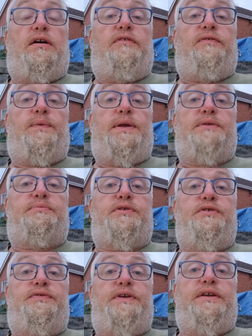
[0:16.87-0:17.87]
of
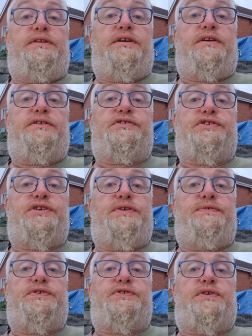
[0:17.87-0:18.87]
weatherproofing the
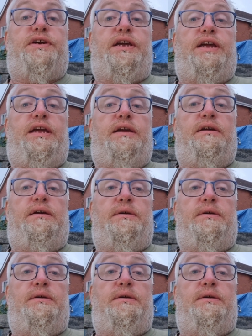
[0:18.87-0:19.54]
conservatory